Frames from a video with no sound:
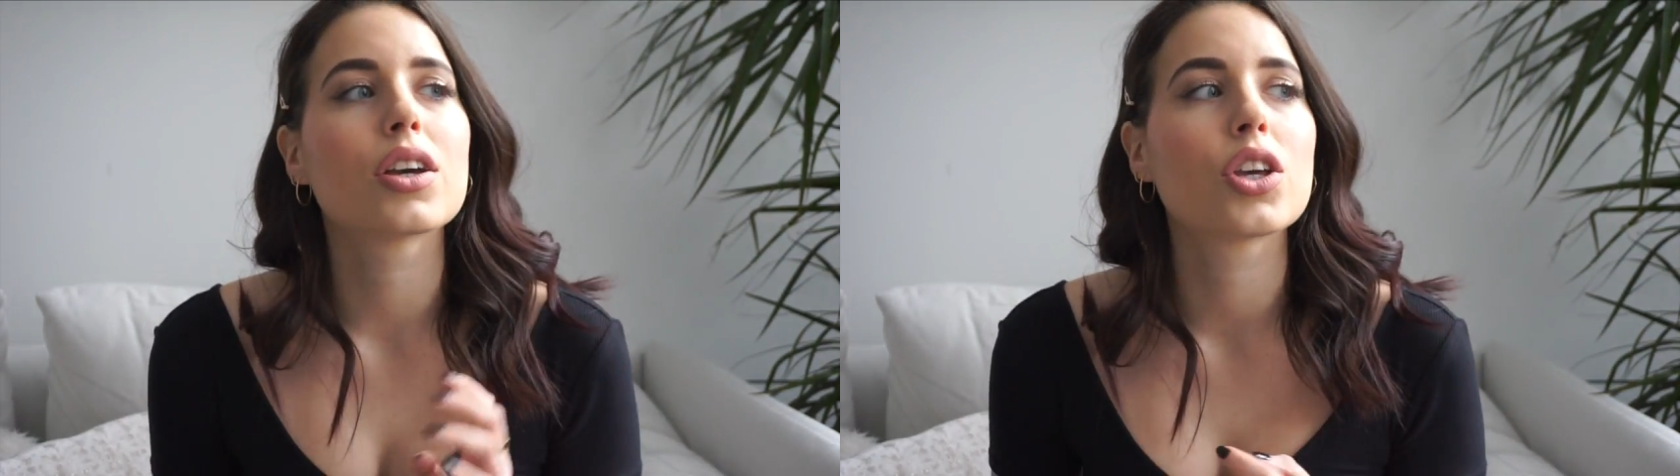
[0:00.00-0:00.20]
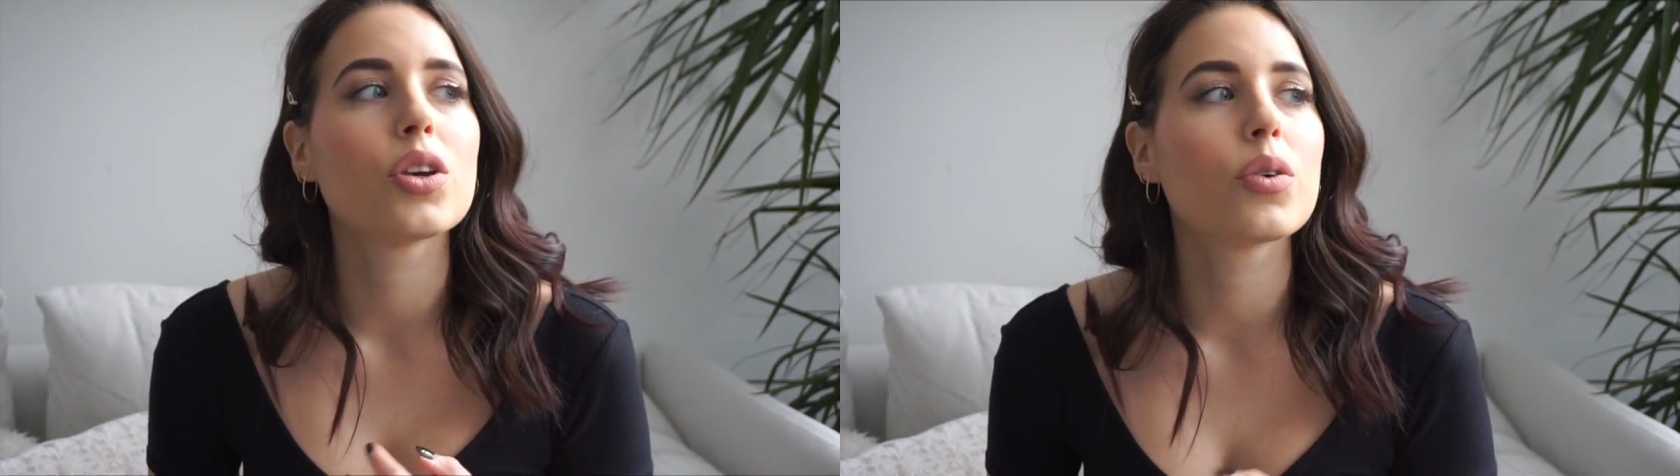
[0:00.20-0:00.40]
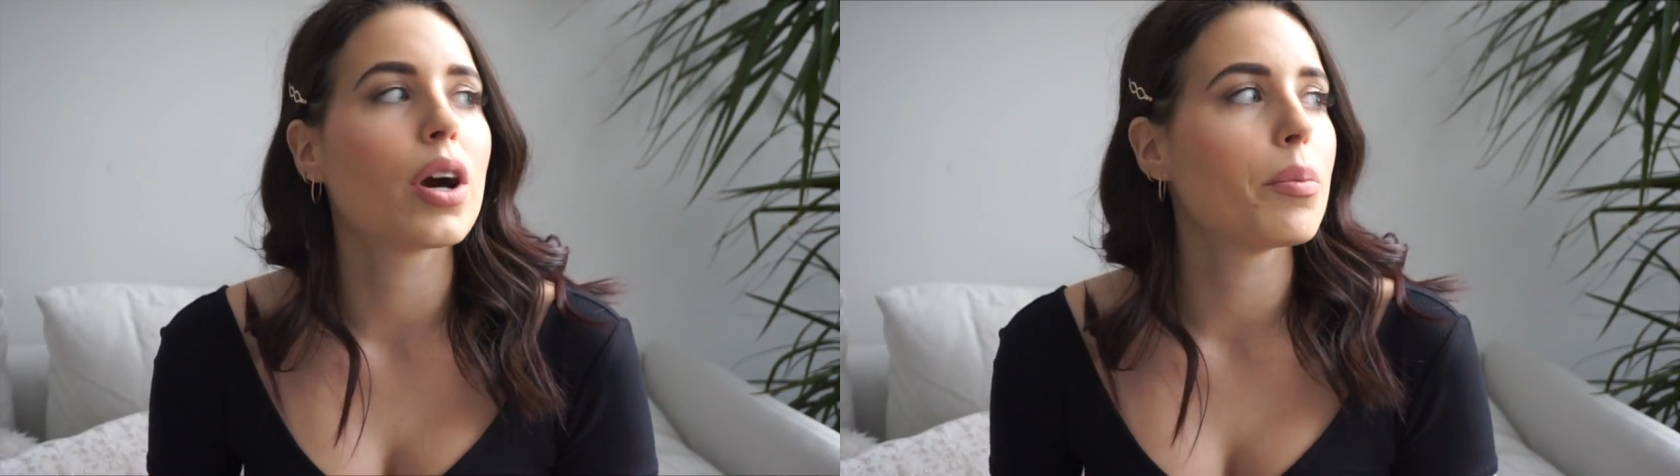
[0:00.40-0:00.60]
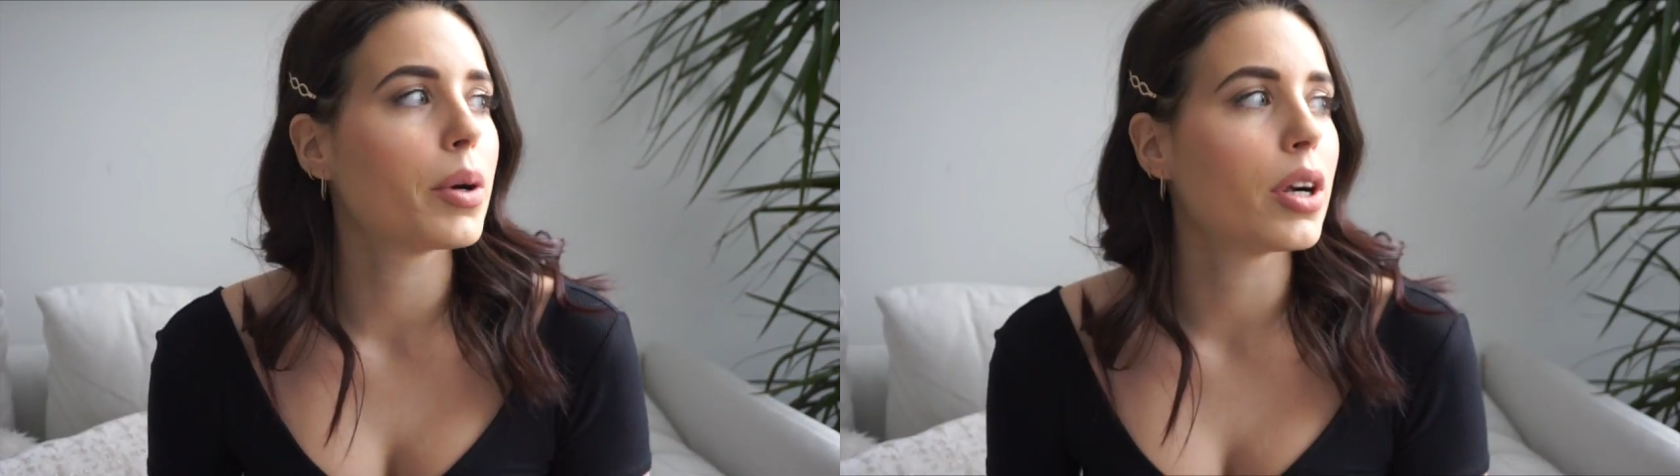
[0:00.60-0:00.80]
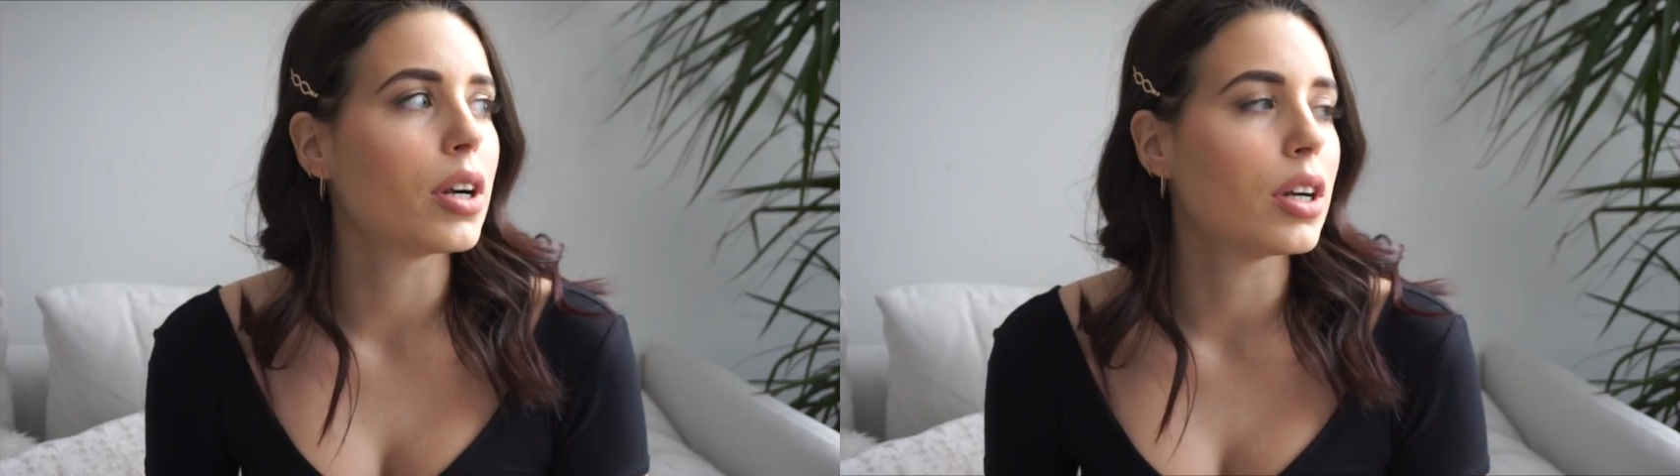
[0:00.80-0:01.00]

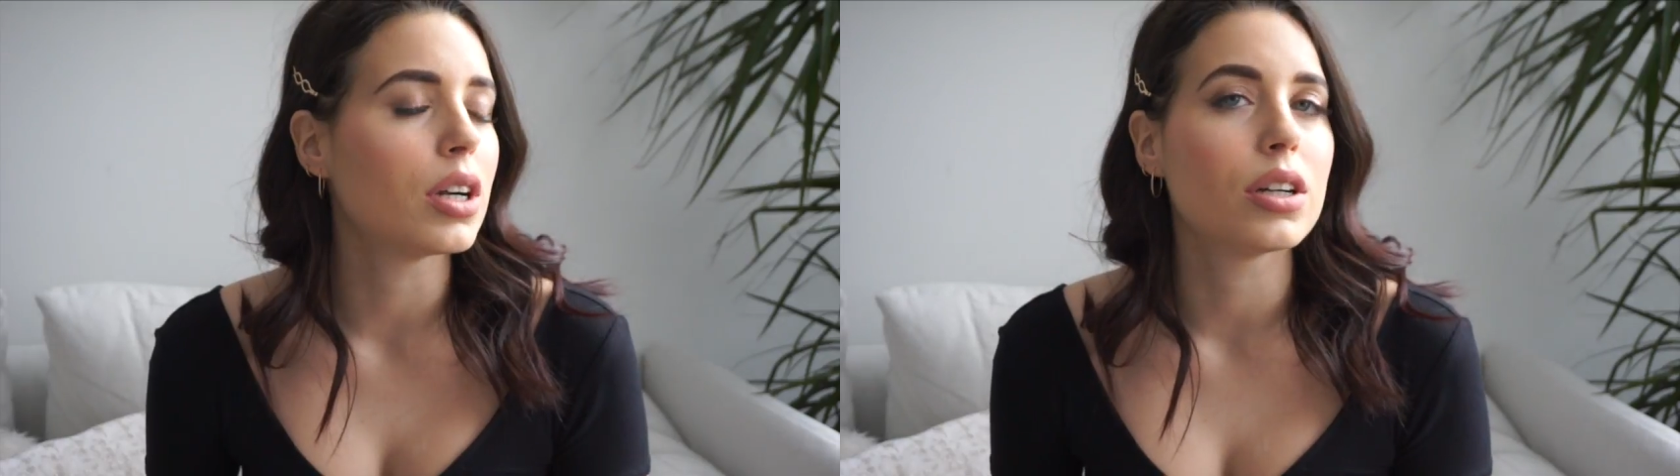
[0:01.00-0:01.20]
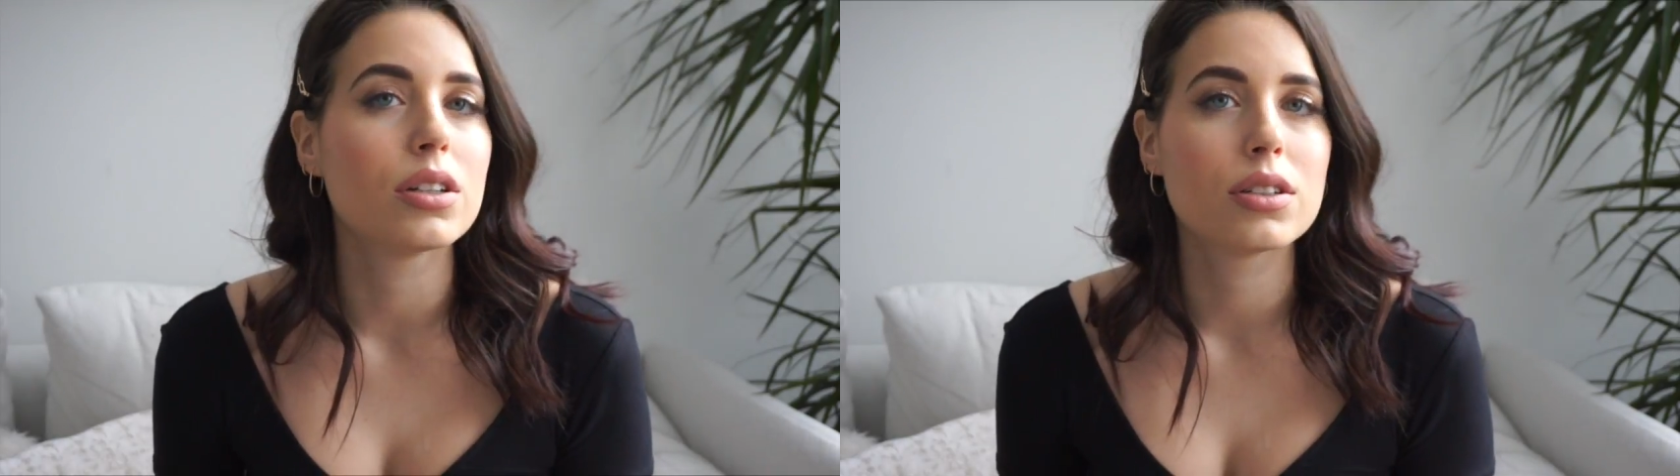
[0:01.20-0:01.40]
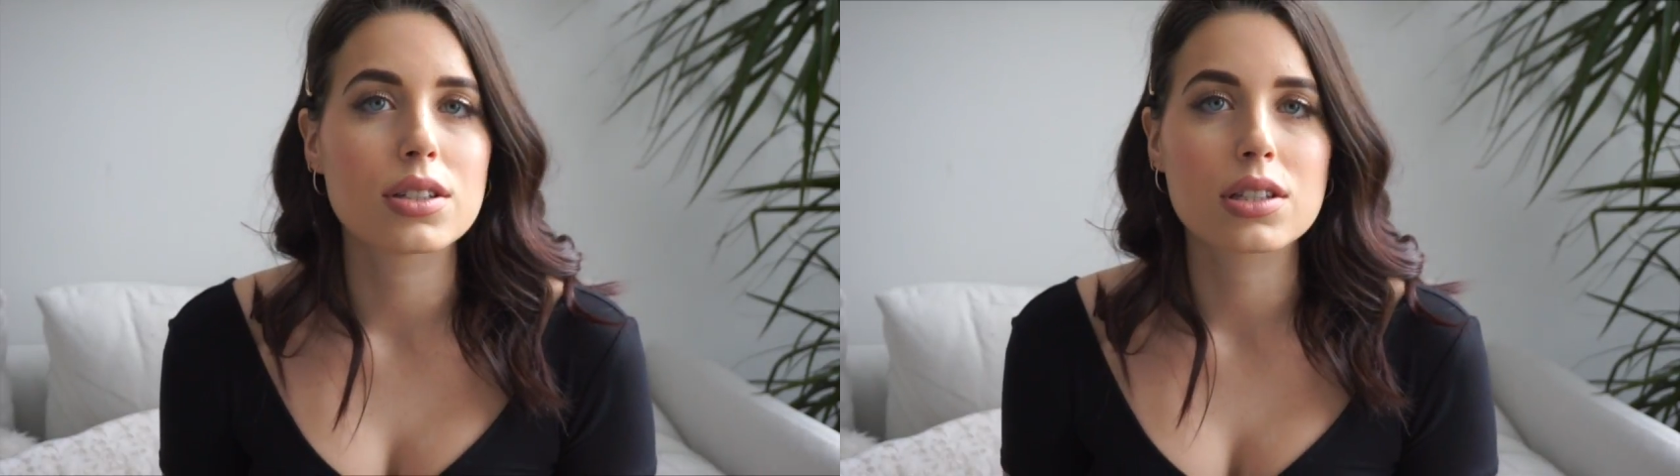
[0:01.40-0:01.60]
cucumber,